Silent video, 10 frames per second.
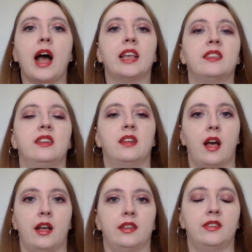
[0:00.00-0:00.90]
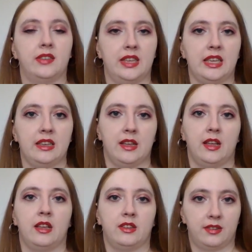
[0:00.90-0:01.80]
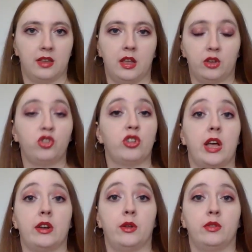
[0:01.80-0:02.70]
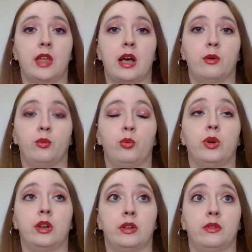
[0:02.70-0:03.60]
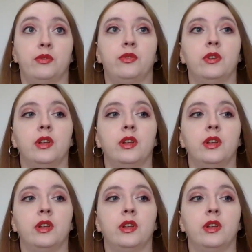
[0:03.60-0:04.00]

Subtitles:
I did not see a shadow that would have